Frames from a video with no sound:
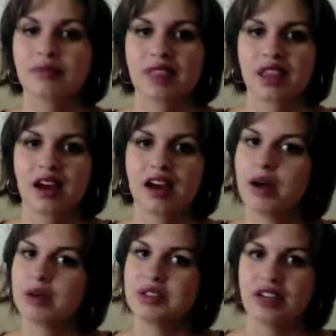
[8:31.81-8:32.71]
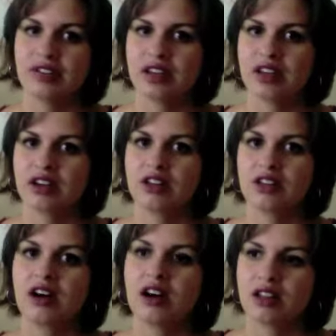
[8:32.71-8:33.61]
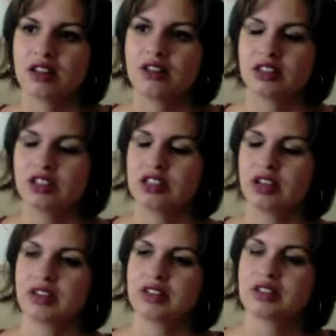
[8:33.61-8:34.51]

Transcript: I would definitely encourage all other teachers out there